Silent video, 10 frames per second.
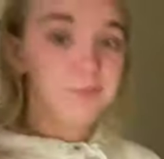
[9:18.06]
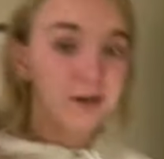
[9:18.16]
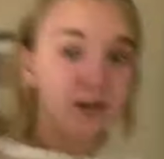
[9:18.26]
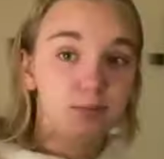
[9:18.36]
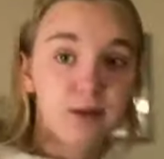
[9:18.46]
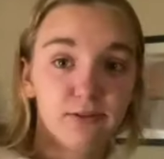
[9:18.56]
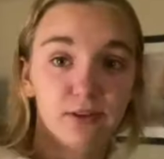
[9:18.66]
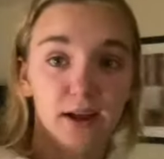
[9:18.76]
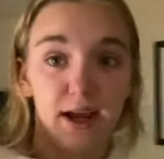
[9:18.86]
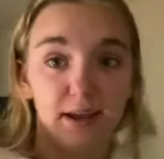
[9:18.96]
because my
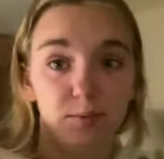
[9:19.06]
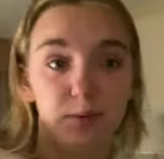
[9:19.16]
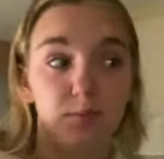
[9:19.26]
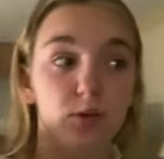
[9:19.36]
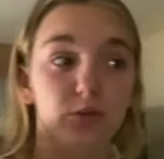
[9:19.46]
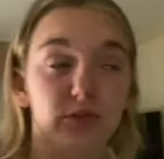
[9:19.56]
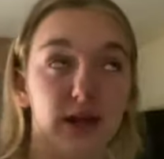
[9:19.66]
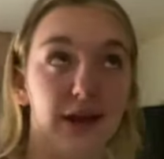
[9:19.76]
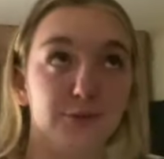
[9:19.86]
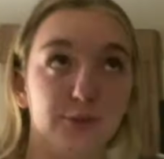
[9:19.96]
flight has been moved
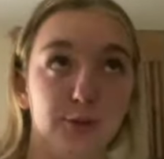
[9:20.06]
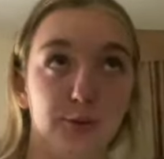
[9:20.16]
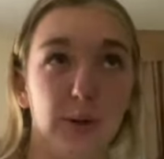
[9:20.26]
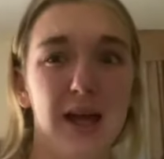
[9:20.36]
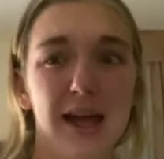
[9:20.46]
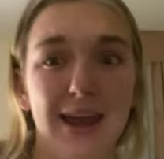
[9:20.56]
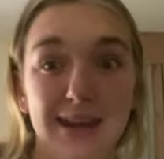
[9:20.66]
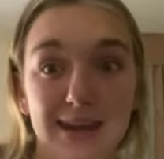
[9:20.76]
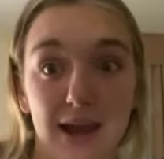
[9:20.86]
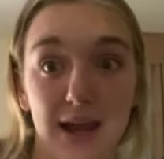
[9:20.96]
now to
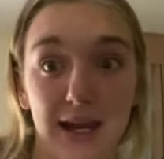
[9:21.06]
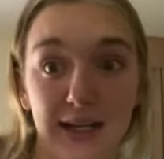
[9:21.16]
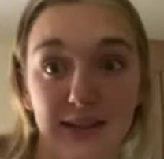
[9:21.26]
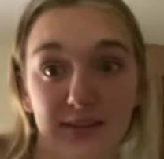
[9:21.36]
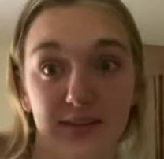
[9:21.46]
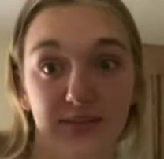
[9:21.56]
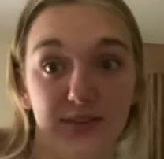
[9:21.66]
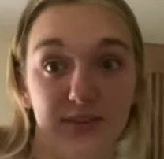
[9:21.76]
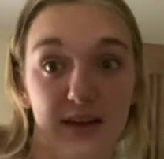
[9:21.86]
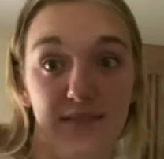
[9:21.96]
9 instead of
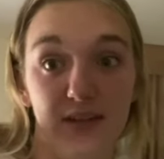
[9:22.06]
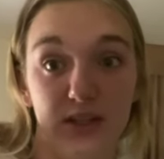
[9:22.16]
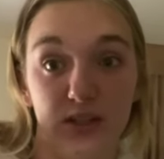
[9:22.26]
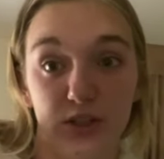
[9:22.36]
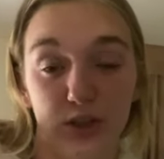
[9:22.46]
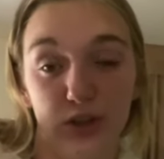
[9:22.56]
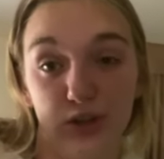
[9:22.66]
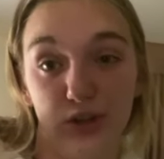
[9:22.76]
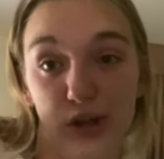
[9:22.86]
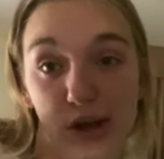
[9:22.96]
7.
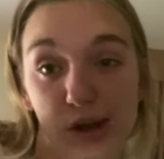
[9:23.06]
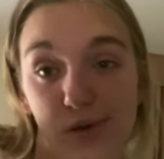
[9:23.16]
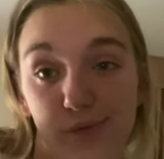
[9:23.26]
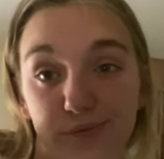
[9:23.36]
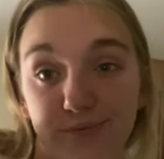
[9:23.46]
So